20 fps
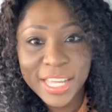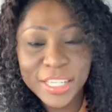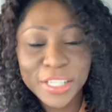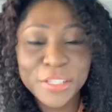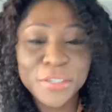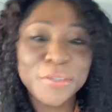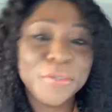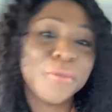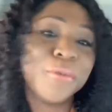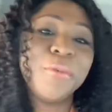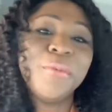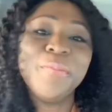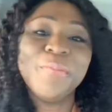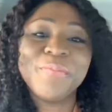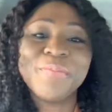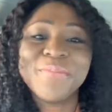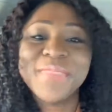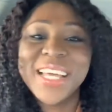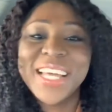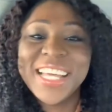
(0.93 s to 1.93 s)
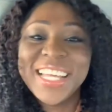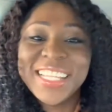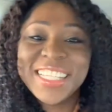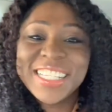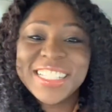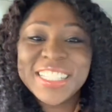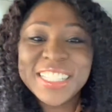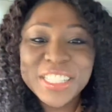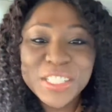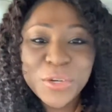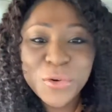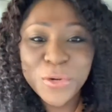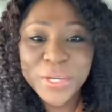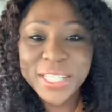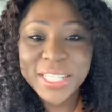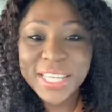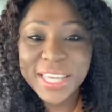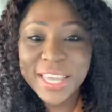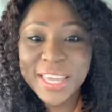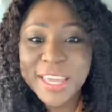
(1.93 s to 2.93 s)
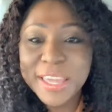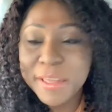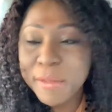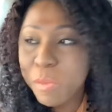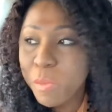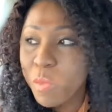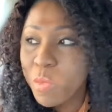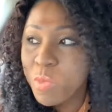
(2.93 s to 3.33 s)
Hello, this is Queen K,